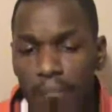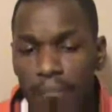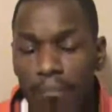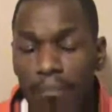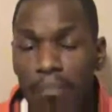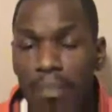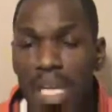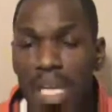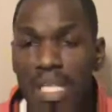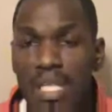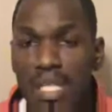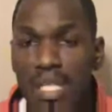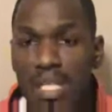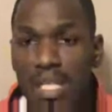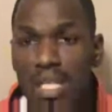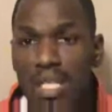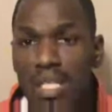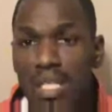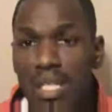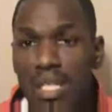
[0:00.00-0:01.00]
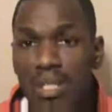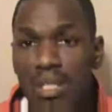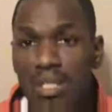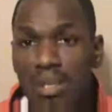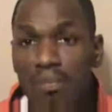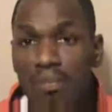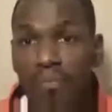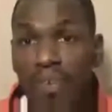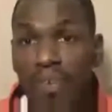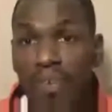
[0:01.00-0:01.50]
messages
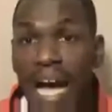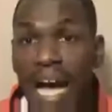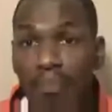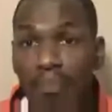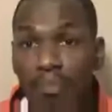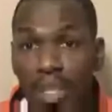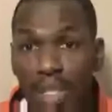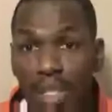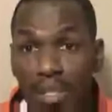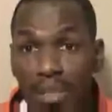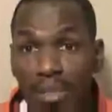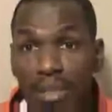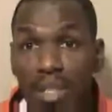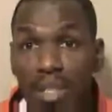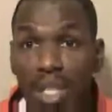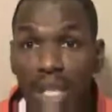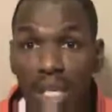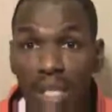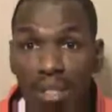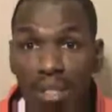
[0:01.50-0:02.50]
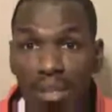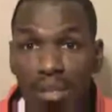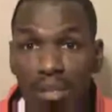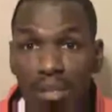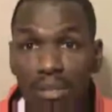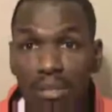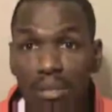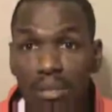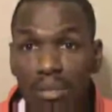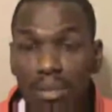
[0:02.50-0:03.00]
into 5 minutes or less.
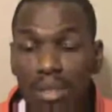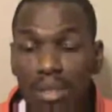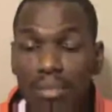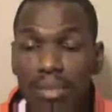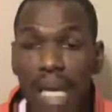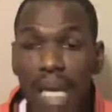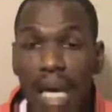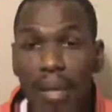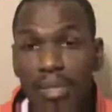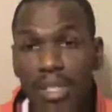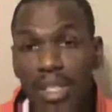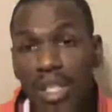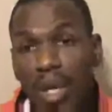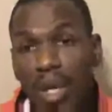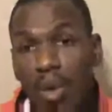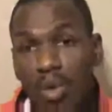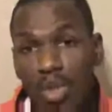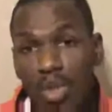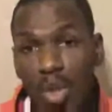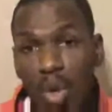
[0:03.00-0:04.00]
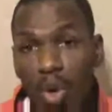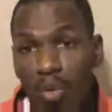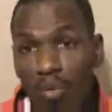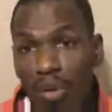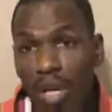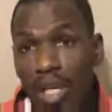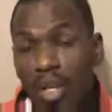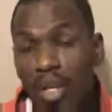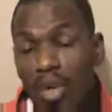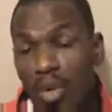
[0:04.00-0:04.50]
Sometimes it goes
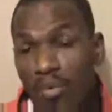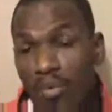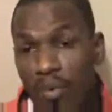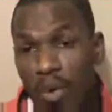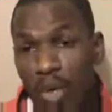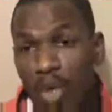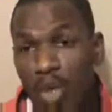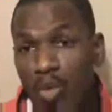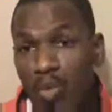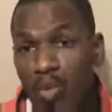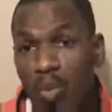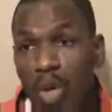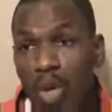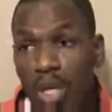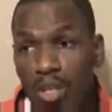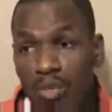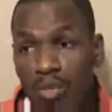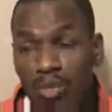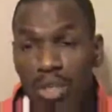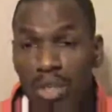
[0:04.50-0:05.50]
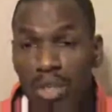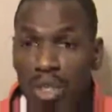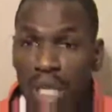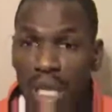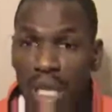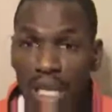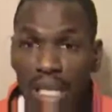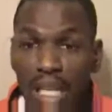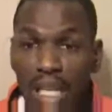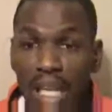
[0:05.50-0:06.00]
over. I know the first one was
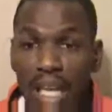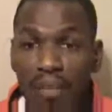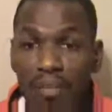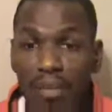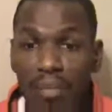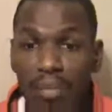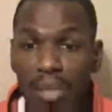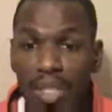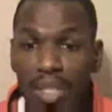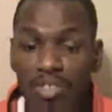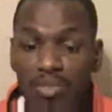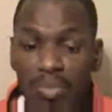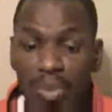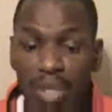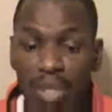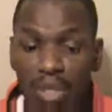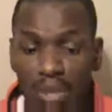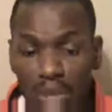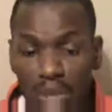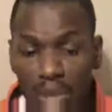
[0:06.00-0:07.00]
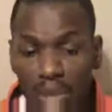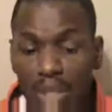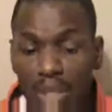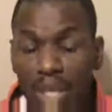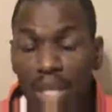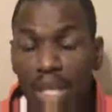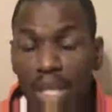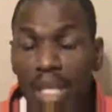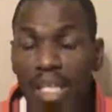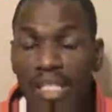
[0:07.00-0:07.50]
like 11 minutes, but
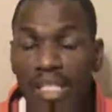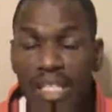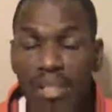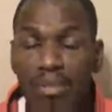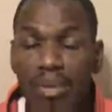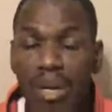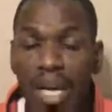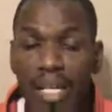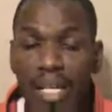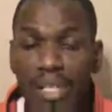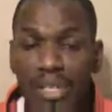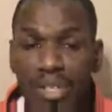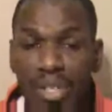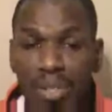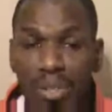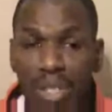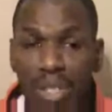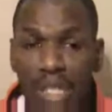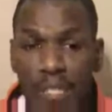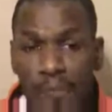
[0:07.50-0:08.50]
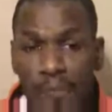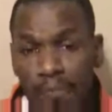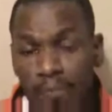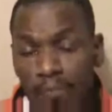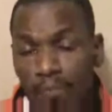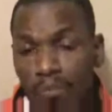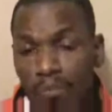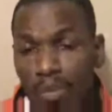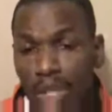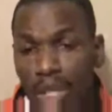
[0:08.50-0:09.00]
let's get right into it.
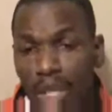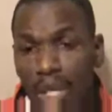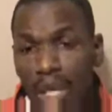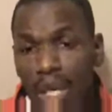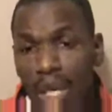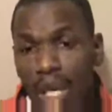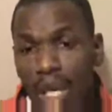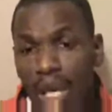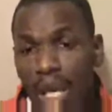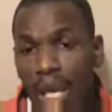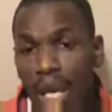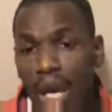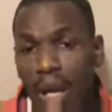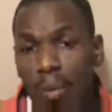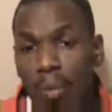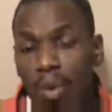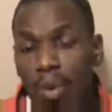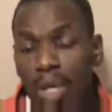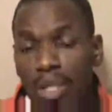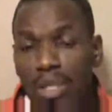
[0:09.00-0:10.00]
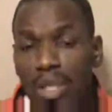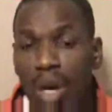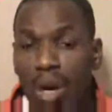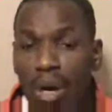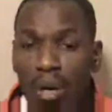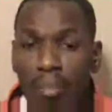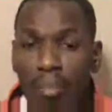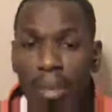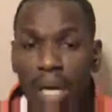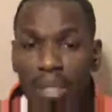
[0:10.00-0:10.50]
I want to
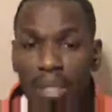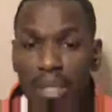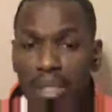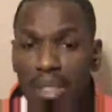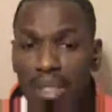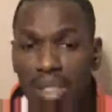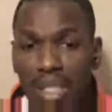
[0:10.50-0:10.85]
talk about the